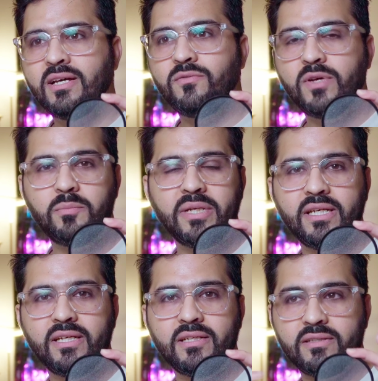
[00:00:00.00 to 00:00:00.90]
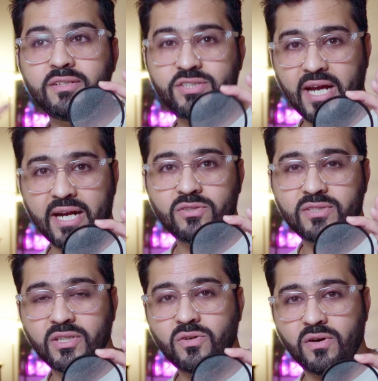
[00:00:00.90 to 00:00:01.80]
will be, the shadows
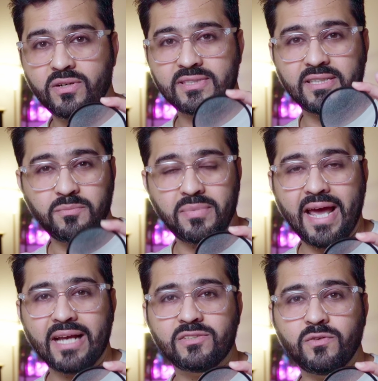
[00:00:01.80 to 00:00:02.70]
and the contrast and the blacks